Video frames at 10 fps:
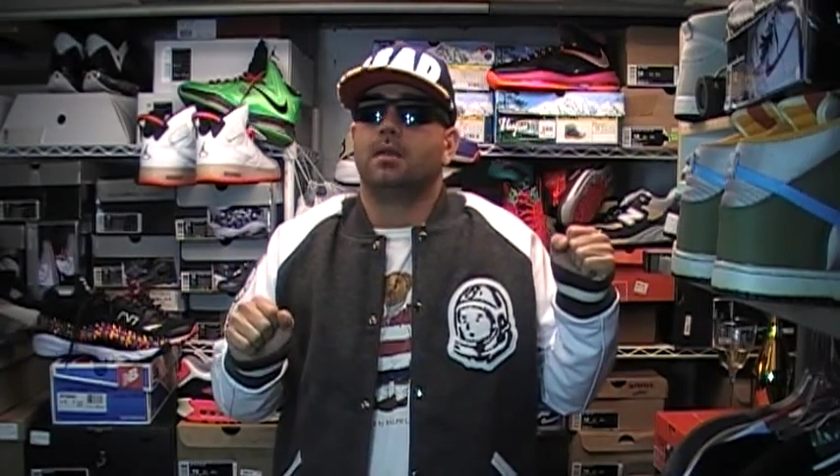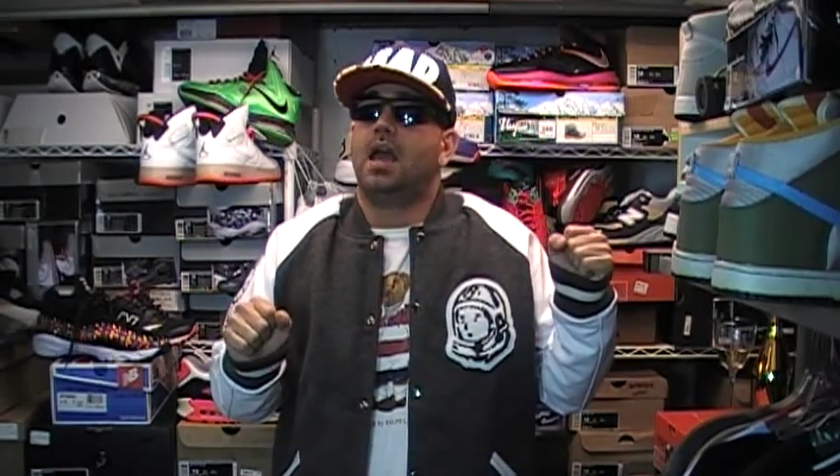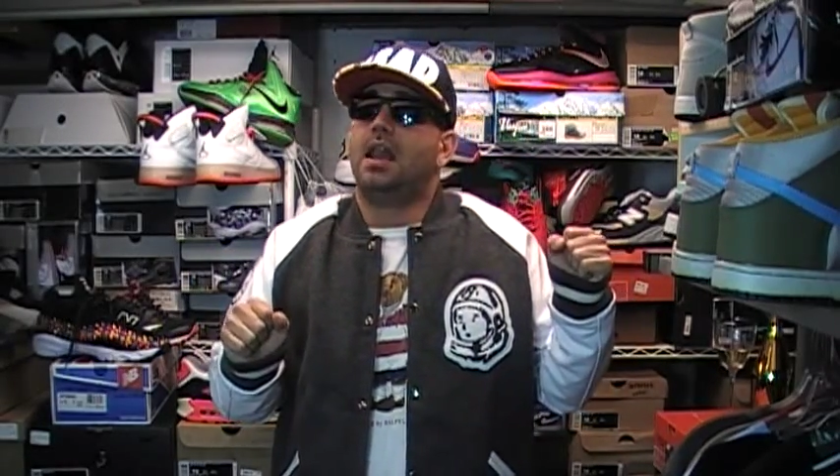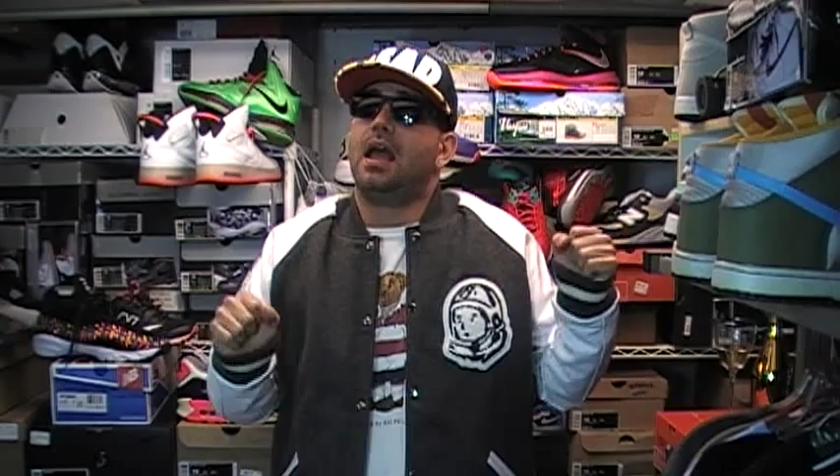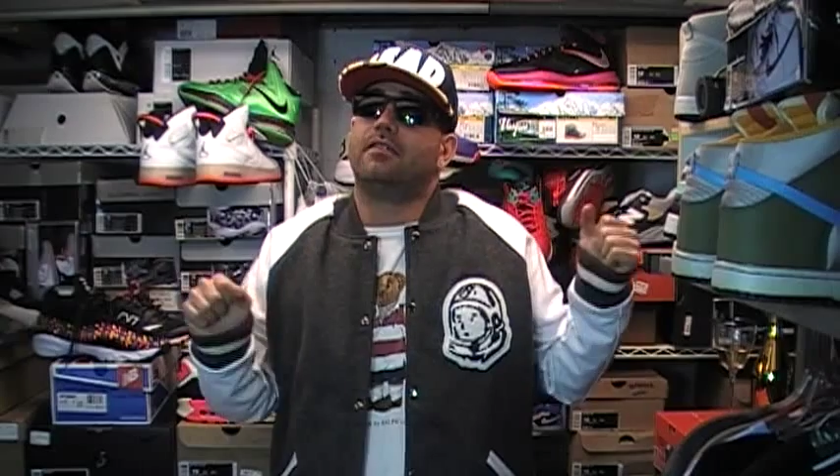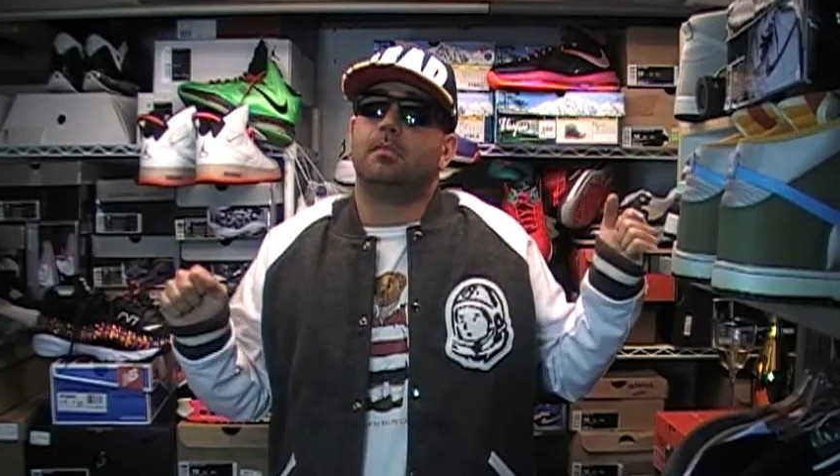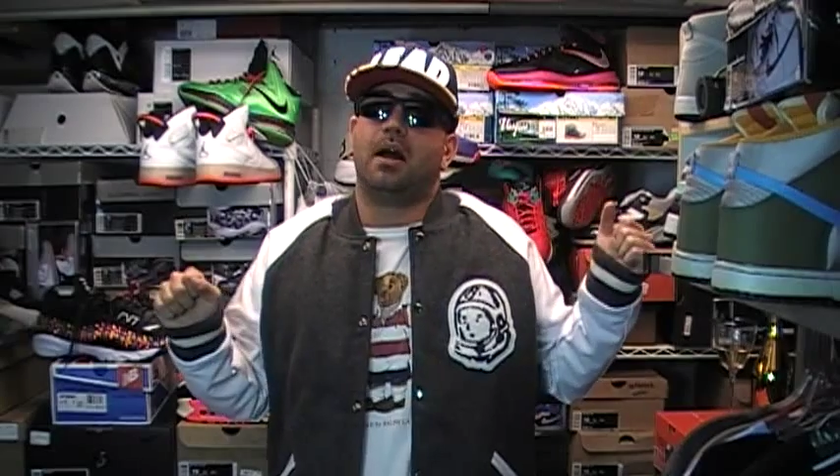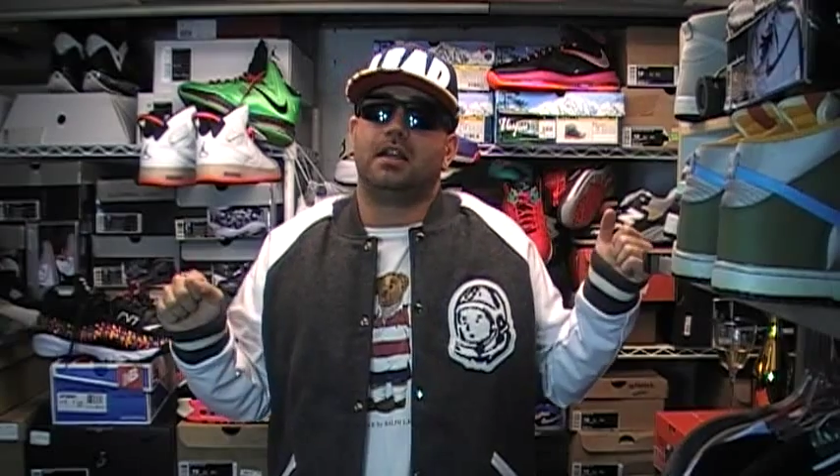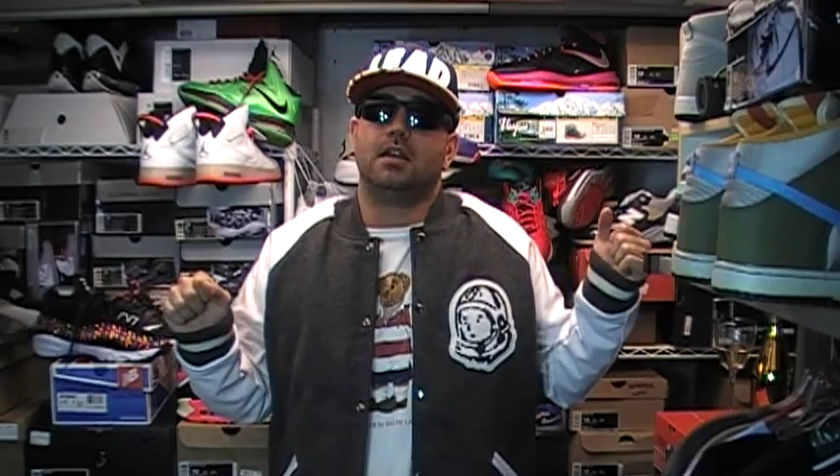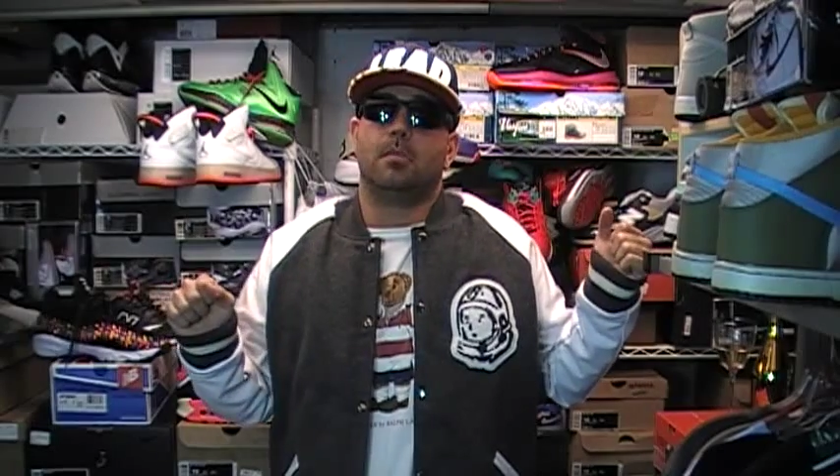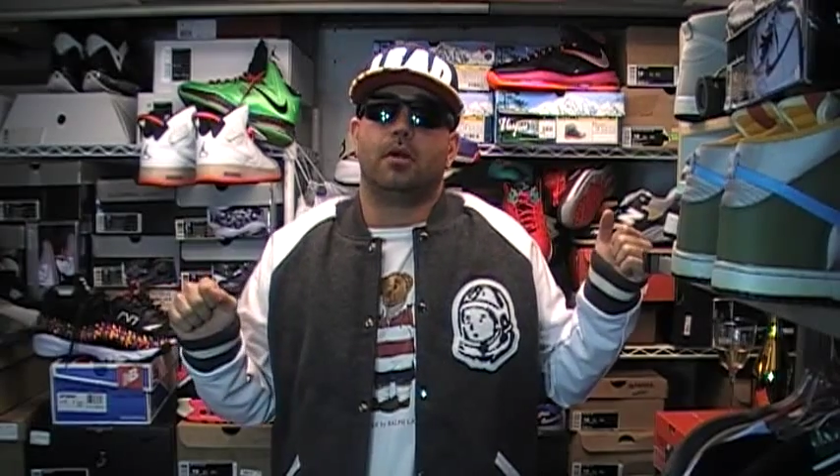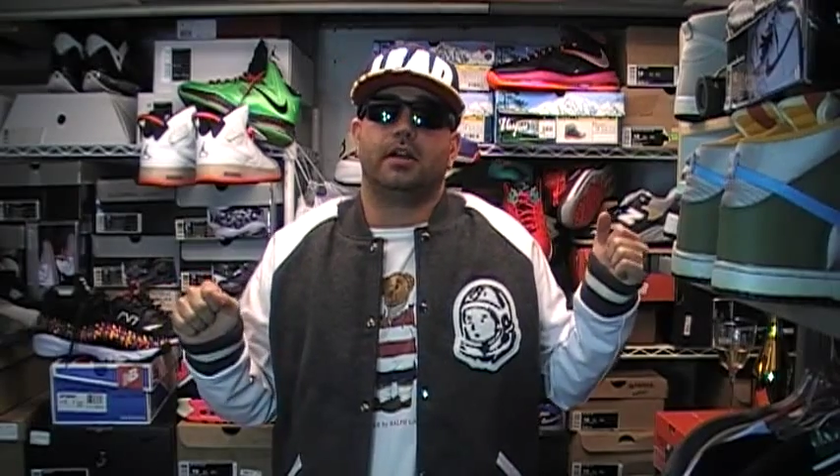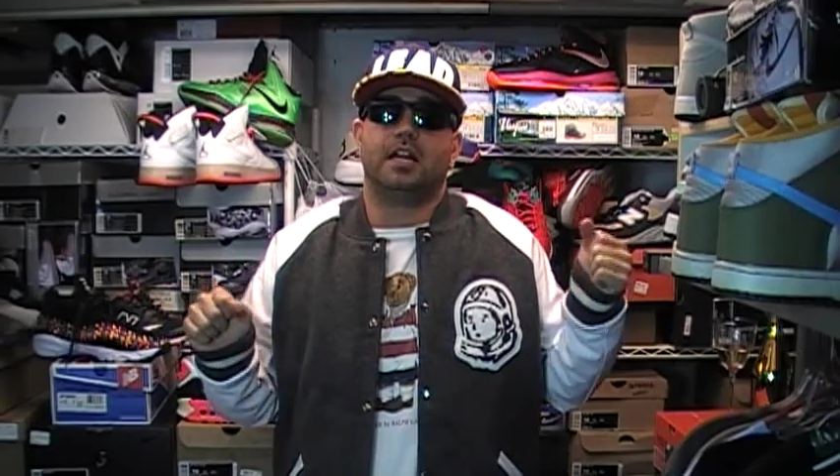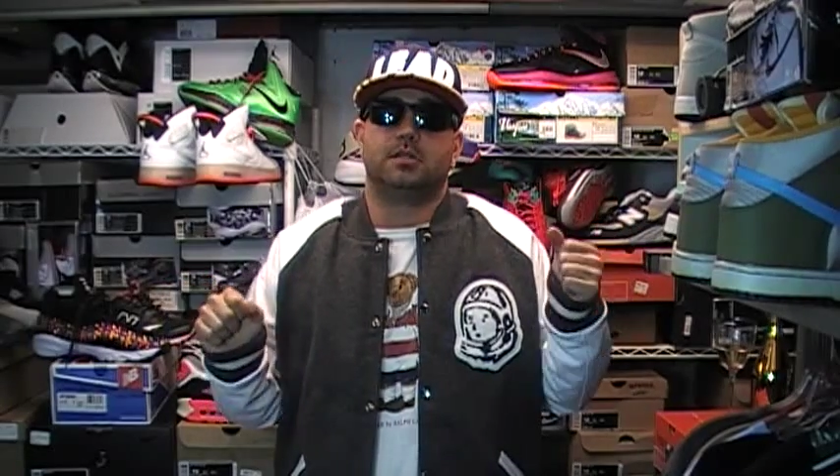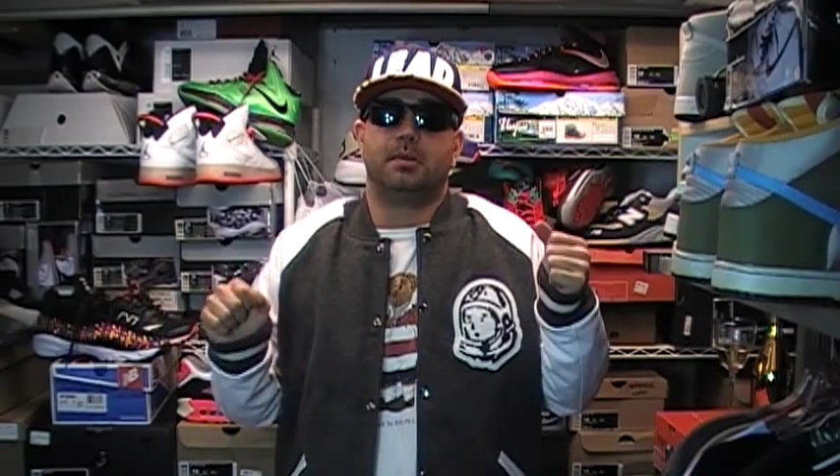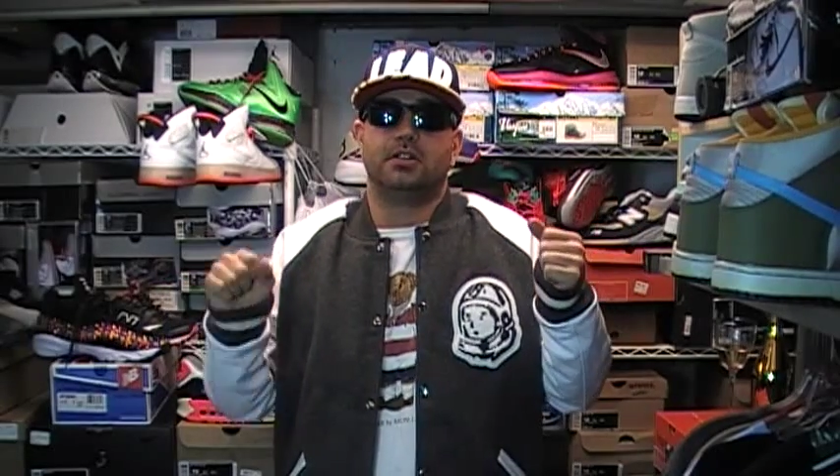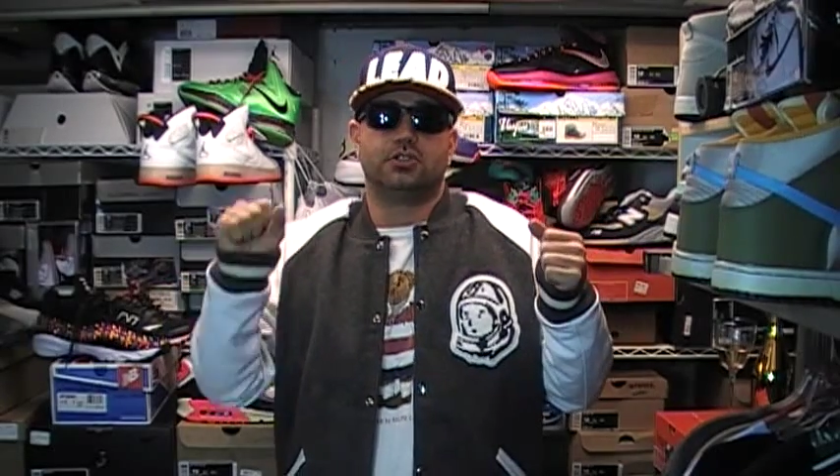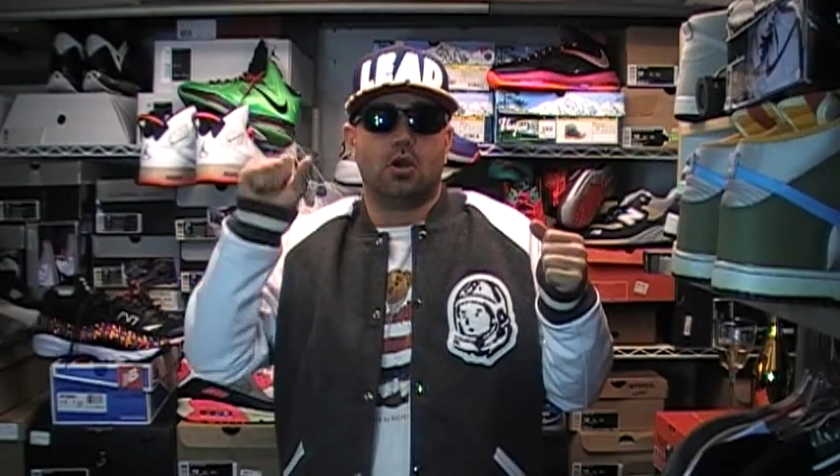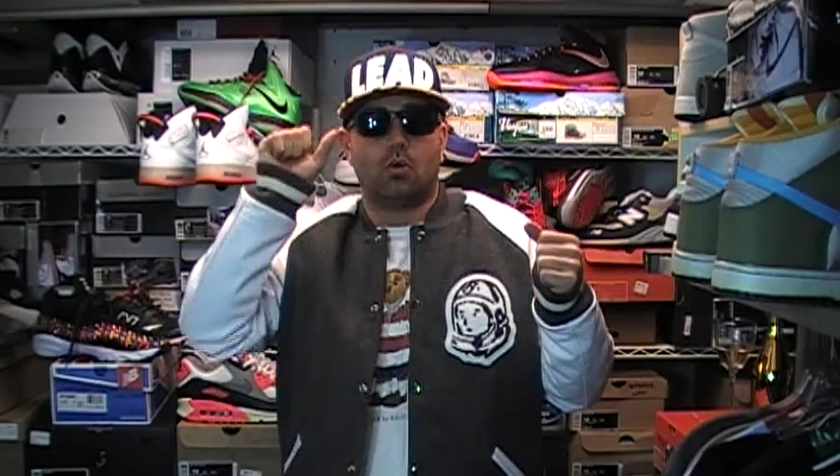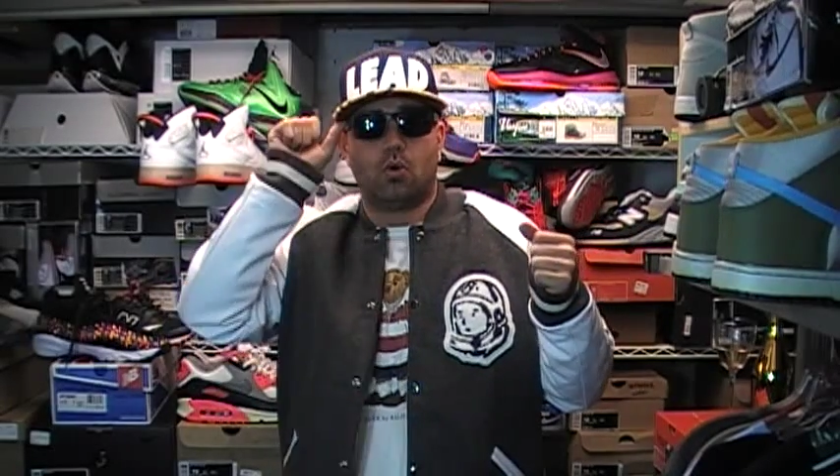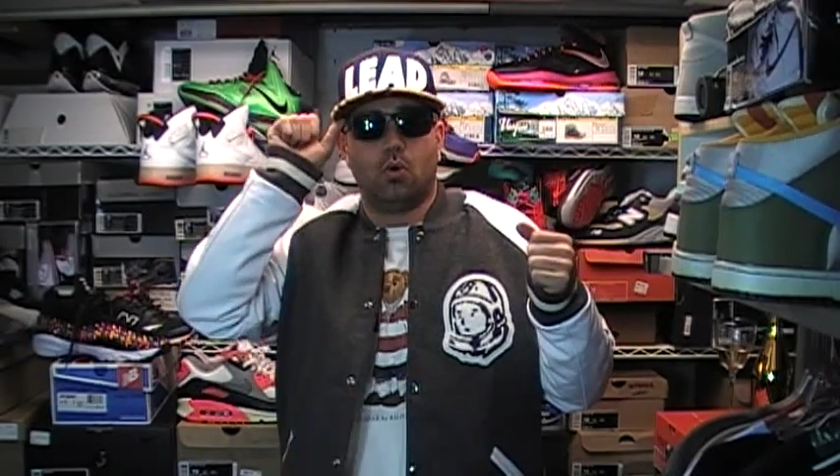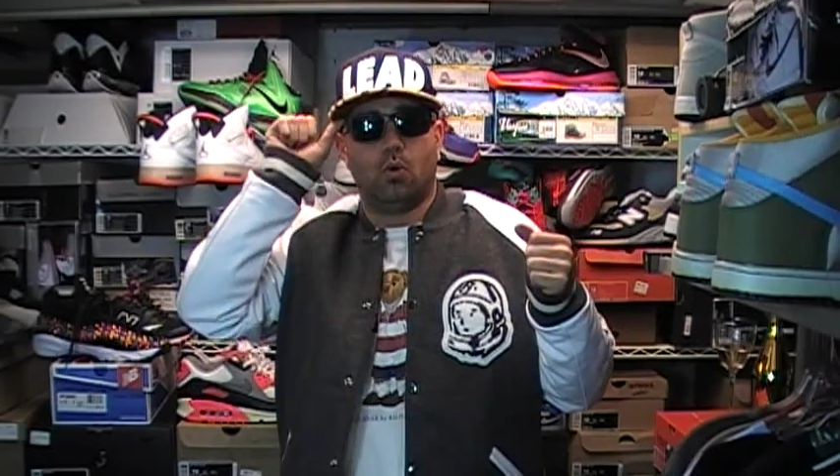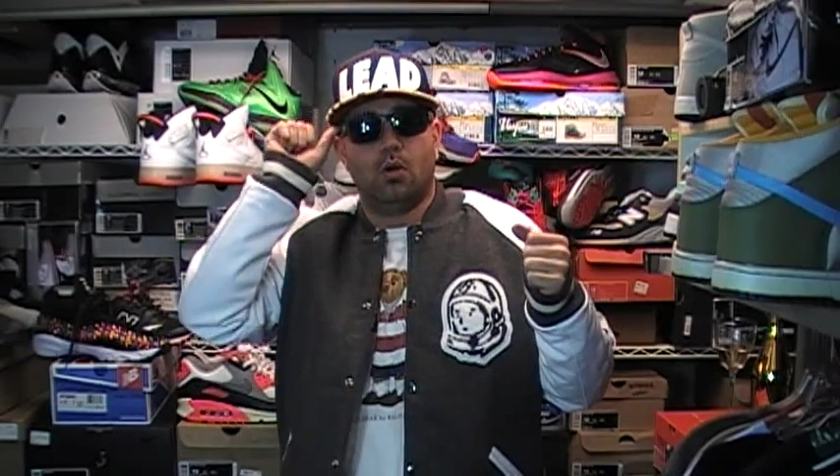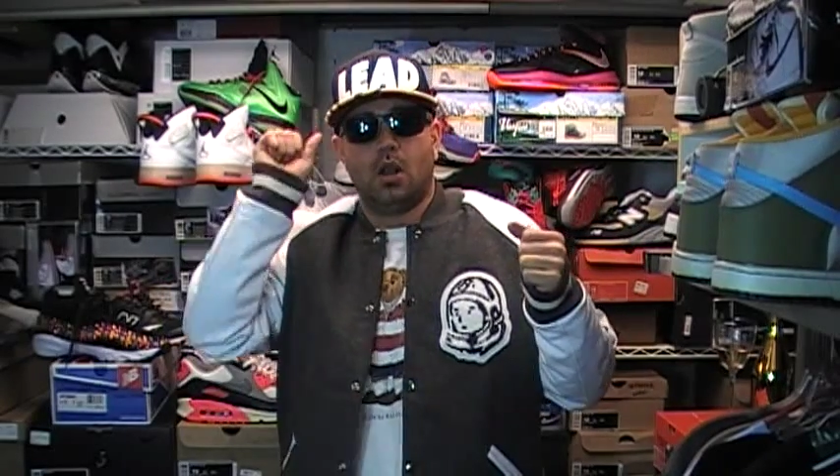And everybody in the Berg that's been so cool.